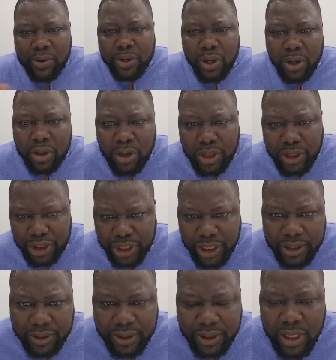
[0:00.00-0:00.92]
your
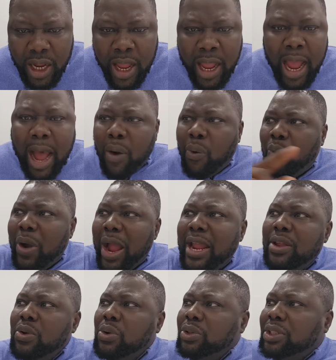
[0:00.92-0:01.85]
conscience. And when
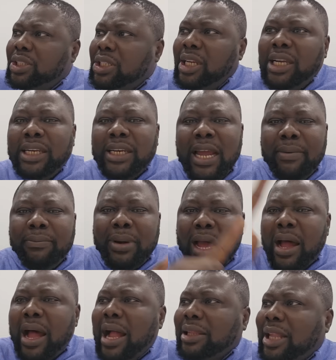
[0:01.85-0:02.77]
you see them
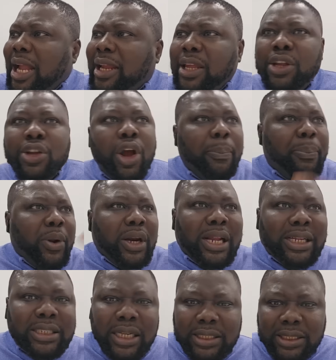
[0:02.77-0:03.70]
now attacking your
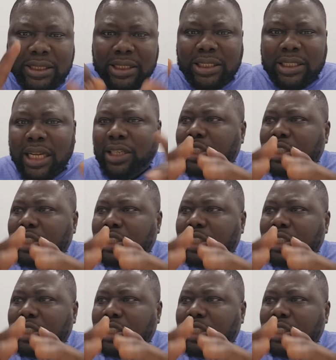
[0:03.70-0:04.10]
brothers and sisters,